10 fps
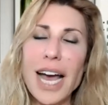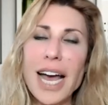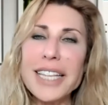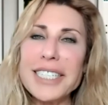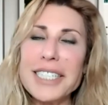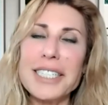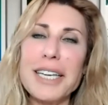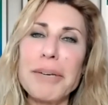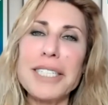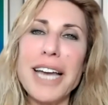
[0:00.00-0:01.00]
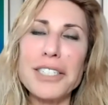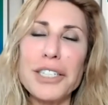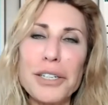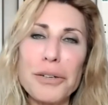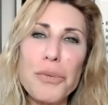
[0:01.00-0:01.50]
Hi, this is Debbi
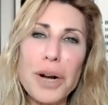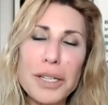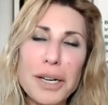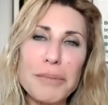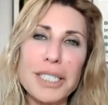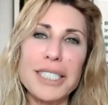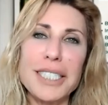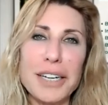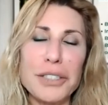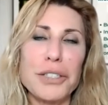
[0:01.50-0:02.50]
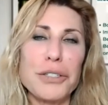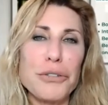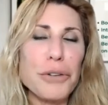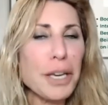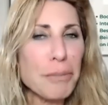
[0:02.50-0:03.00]
Dachinger. Welcome to Dare to
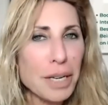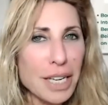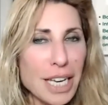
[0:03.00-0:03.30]
Dream.